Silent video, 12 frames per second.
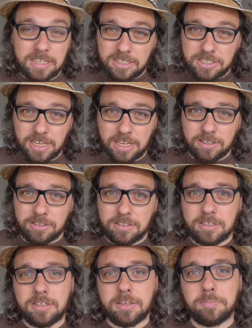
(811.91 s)
Second,
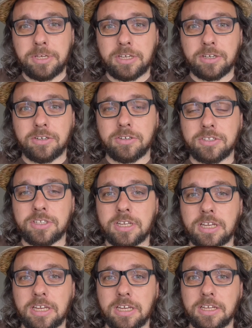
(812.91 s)
because
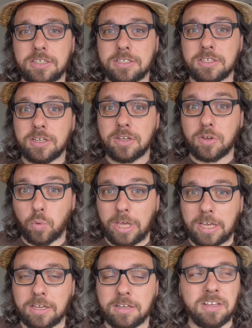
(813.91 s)
it's
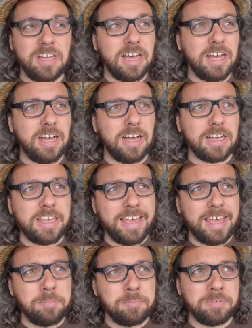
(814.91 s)
quick. A
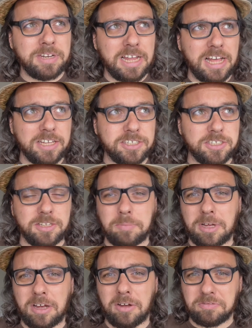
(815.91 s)
game lasts
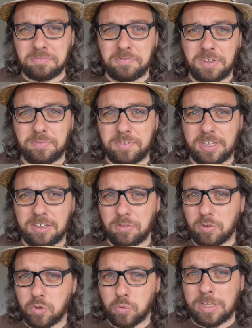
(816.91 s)
about 15
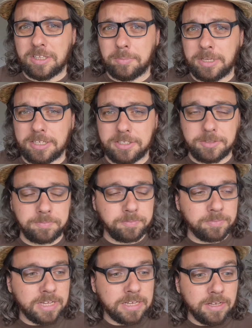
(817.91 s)
or 20 minutes.
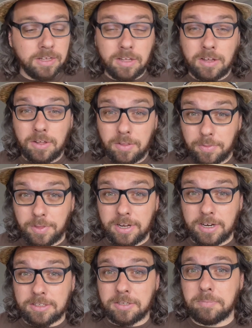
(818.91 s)

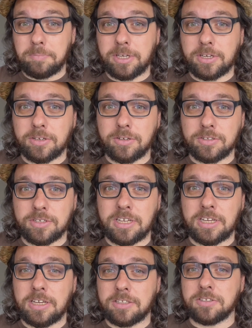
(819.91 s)
Third, because
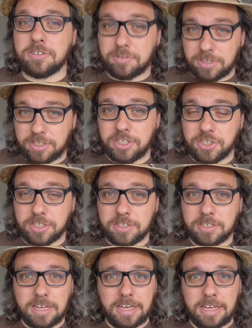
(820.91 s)
it's strategic,
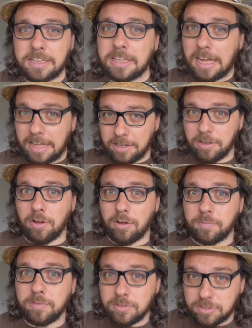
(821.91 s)
and I
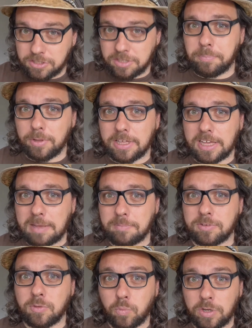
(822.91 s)
love simple
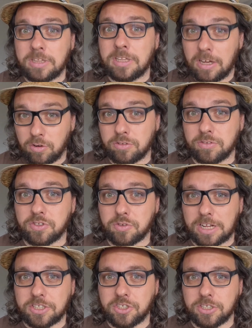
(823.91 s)
games with a lot of
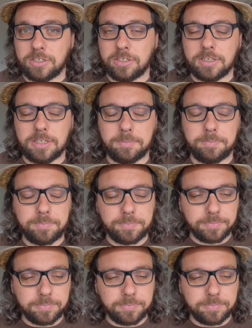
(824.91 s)
strategy in them.